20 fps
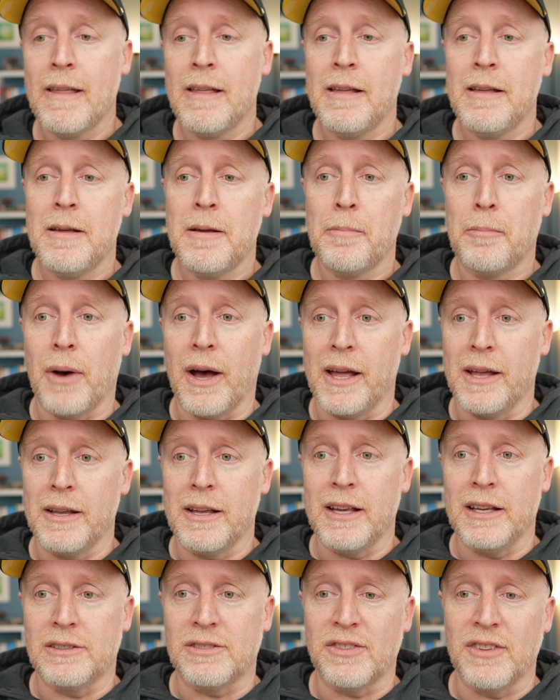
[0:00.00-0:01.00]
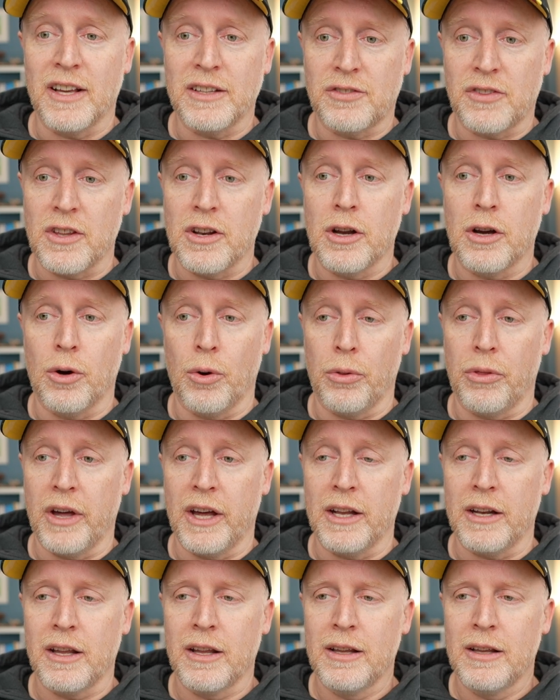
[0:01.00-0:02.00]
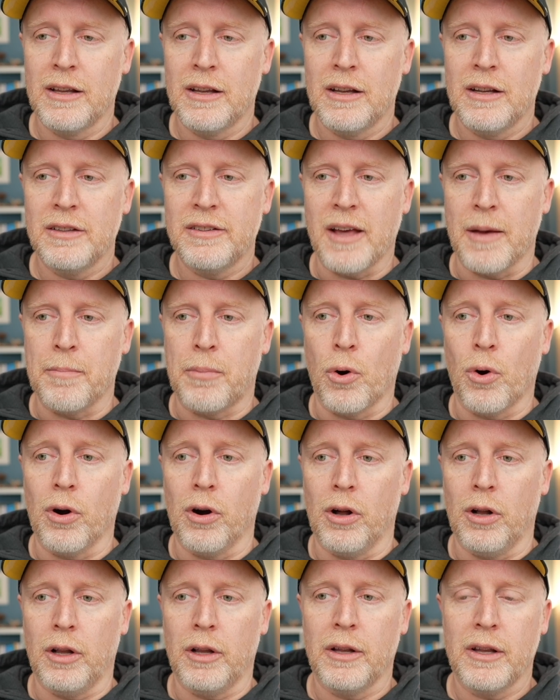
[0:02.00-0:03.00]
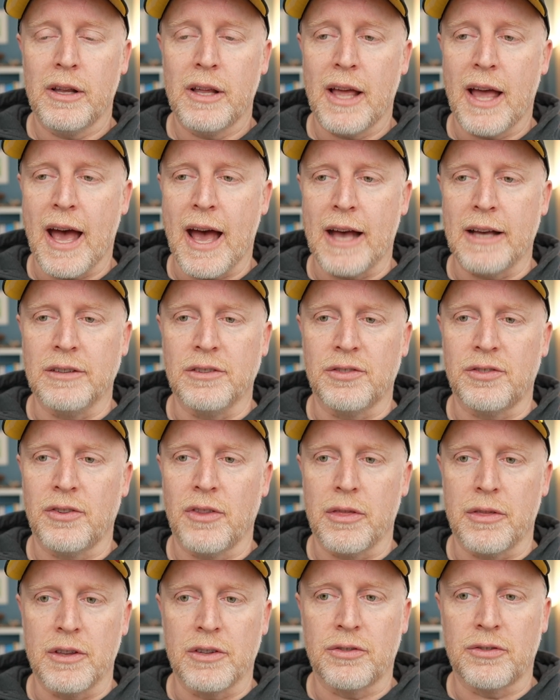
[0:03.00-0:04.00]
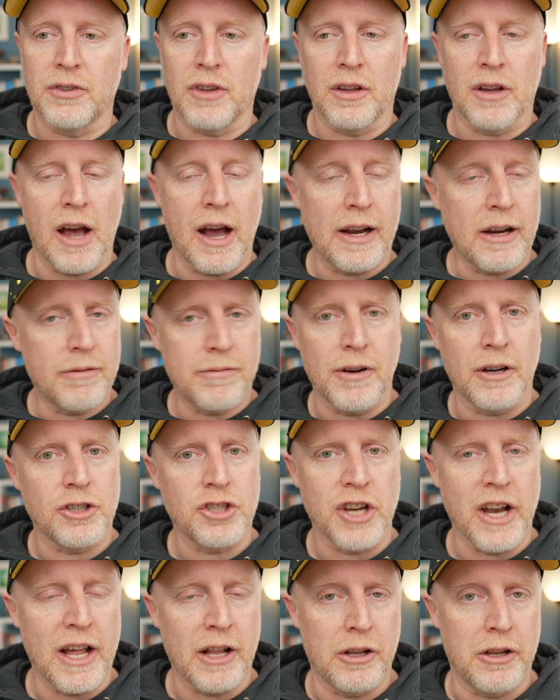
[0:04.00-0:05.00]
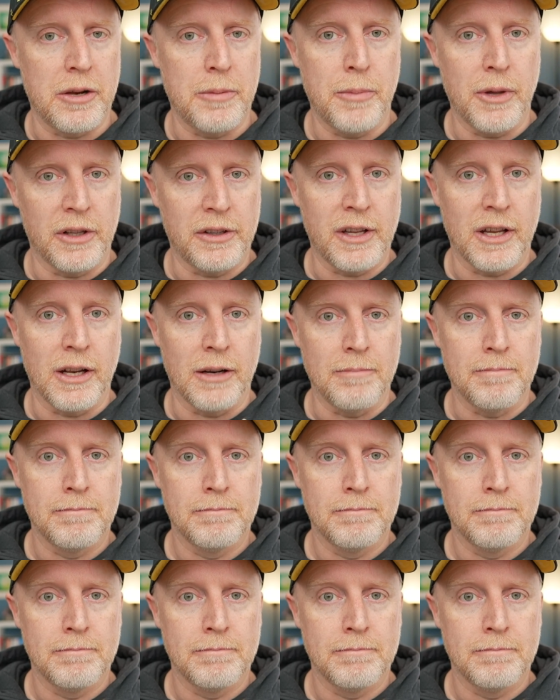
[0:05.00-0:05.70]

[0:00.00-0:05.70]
But it's nice to know that temporal has this kind of functionality built in.